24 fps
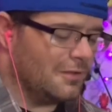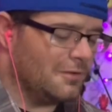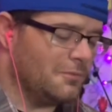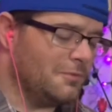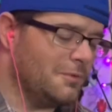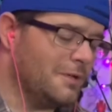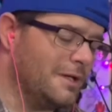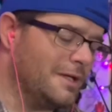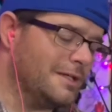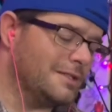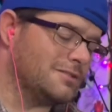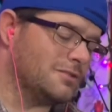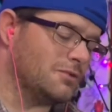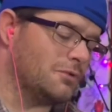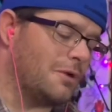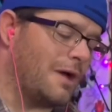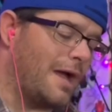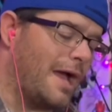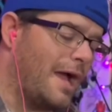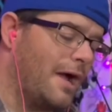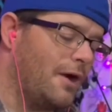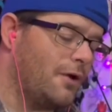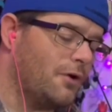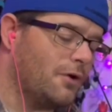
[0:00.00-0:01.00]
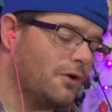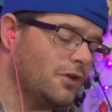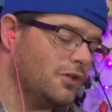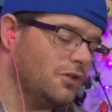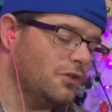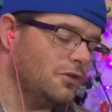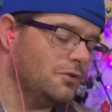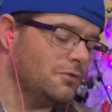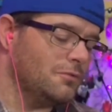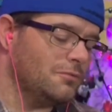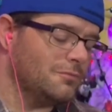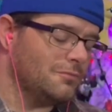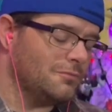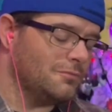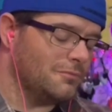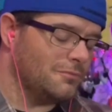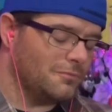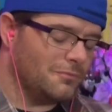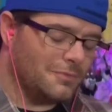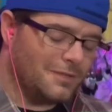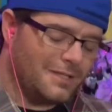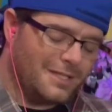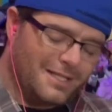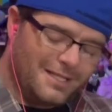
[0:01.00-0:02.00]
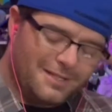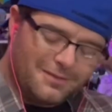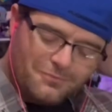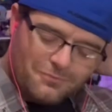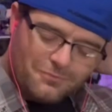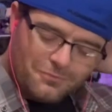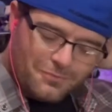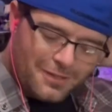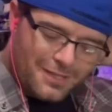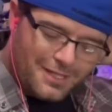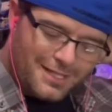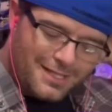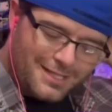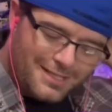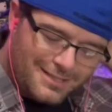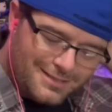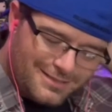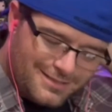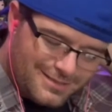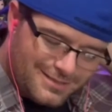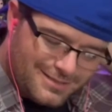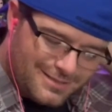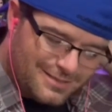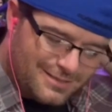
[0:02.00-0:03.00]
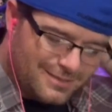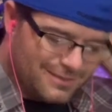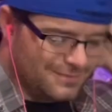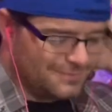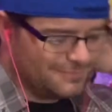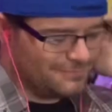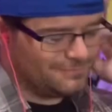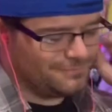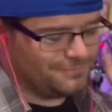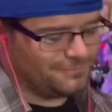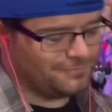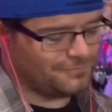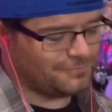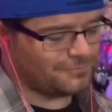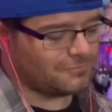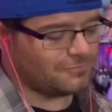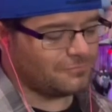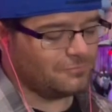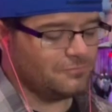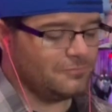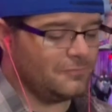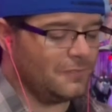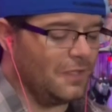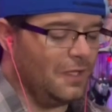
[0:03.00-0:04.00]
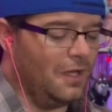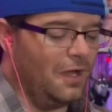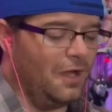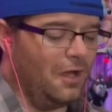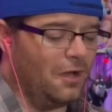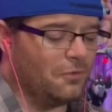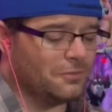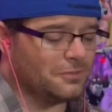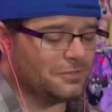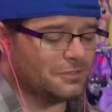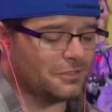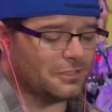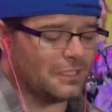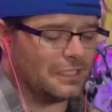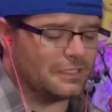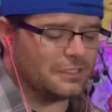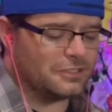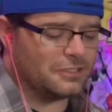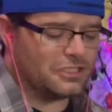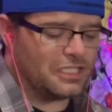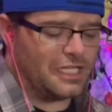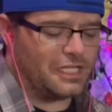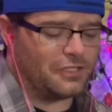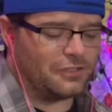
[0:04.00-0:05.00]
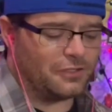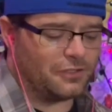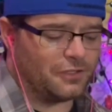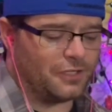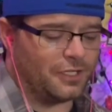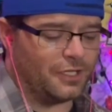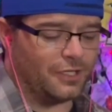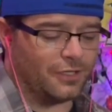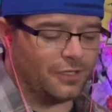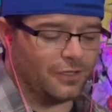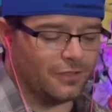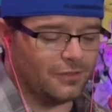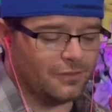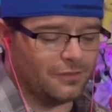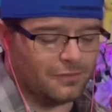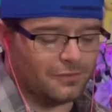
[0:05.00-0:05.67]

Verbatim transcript: Wait, so how are you? Wait, what? Oh, we still got the janitor here.